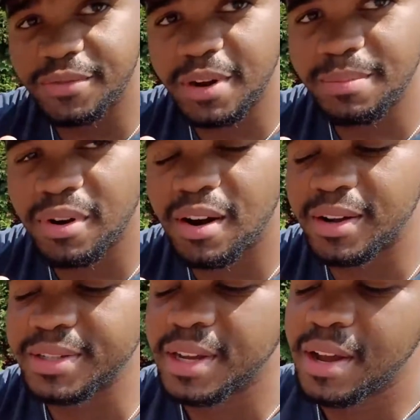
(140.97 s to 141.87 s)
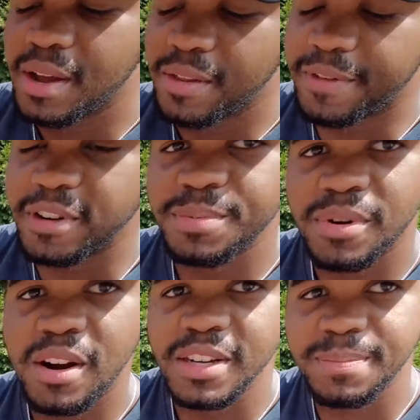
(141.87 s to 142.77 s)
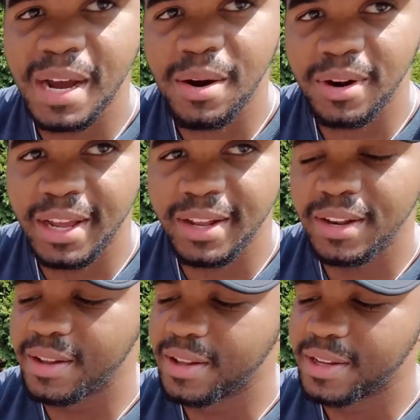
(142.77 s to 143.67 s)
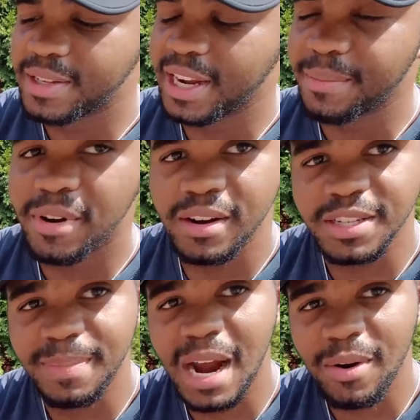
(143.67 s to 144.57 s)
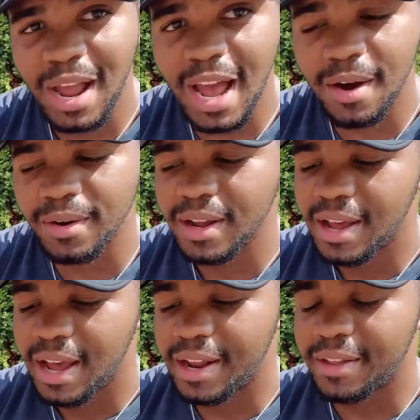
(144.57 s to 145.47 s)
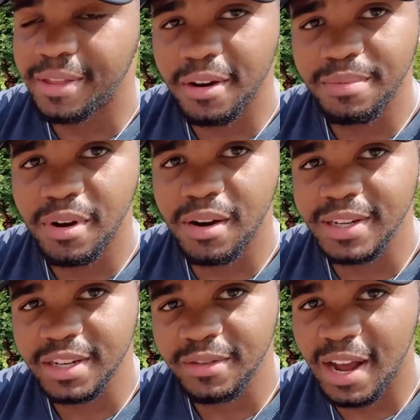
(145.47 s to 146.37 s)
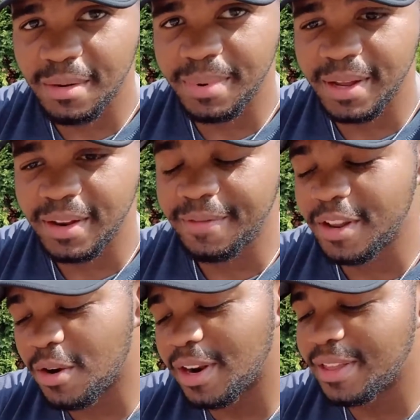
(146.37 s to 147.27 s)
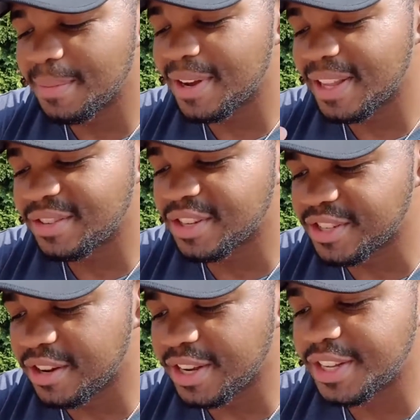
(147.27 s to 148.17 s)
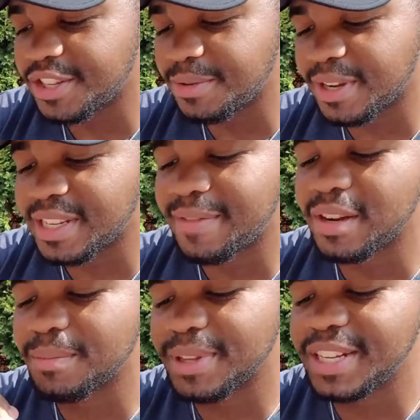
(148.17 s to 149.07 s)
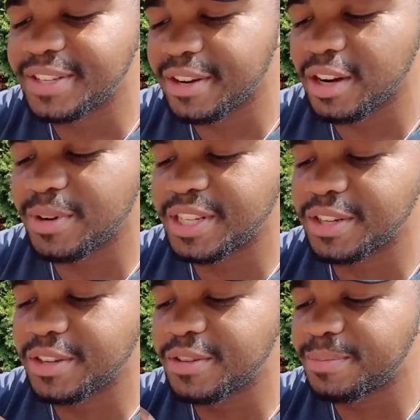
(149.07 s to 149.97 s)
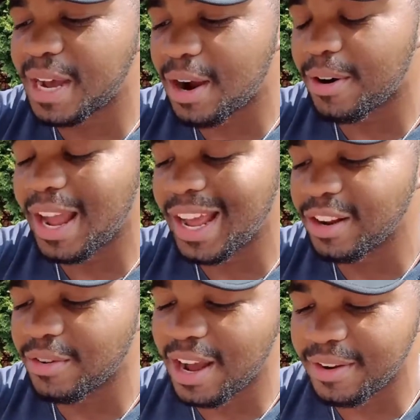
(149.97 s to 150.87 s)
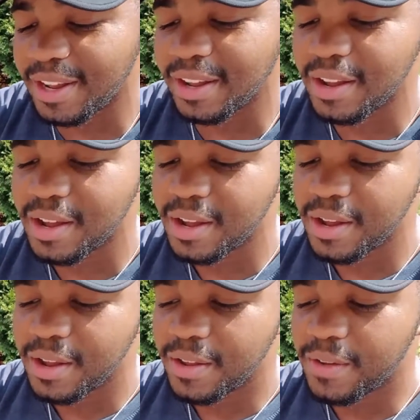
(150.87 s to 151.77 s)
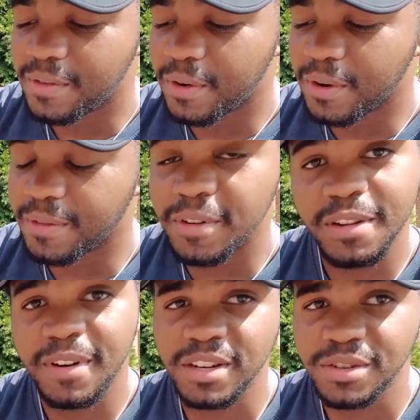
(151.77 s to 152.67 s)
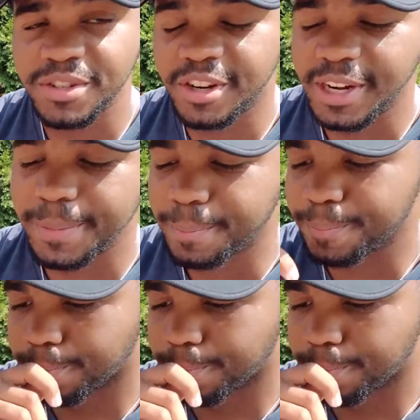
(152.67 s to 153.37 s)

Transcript: 3 prongs. First prong is power in, second prong is power out, and the third prong is a ground pin. If you know anything about electric circuits, you must have a complete circuit, which includes power and grounding for a fully functional circuit.